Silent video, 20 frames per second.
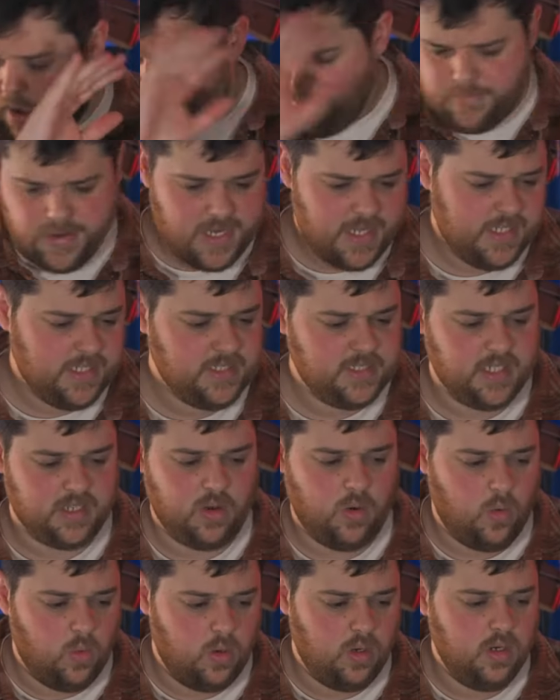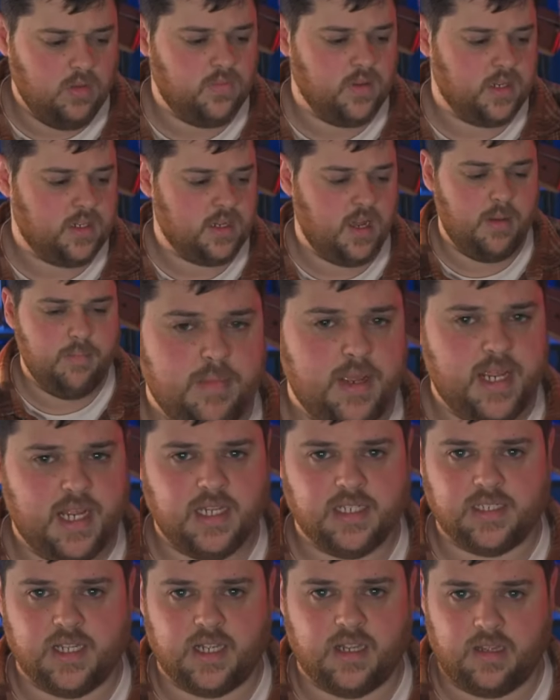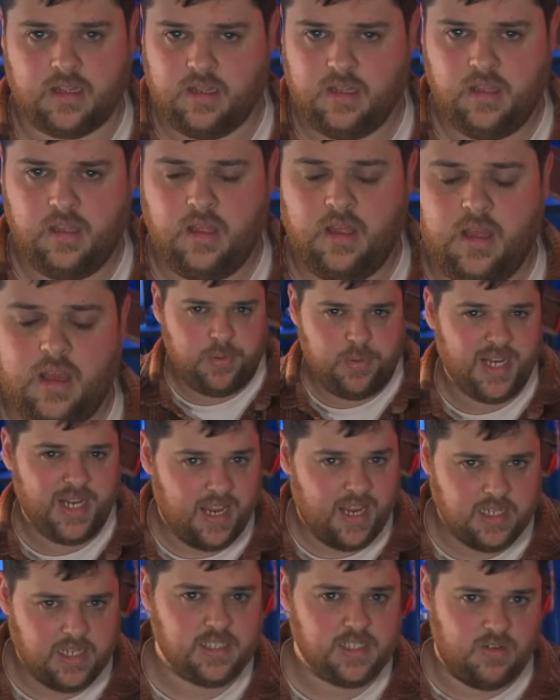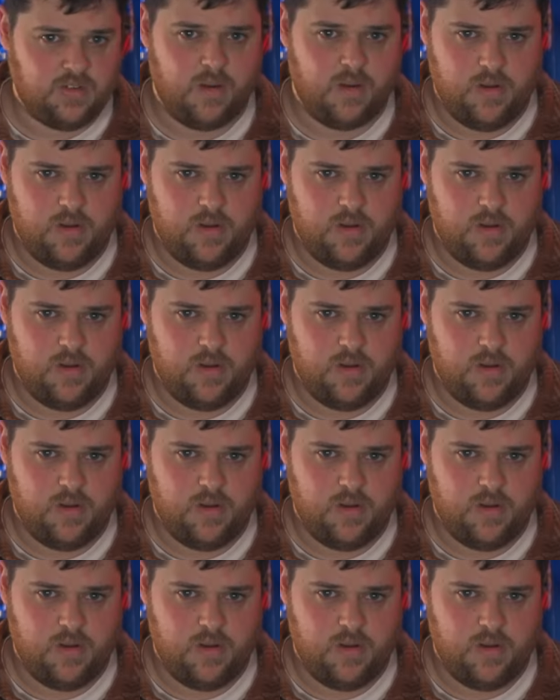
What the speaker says: amazing. All of it, amazing. But it is a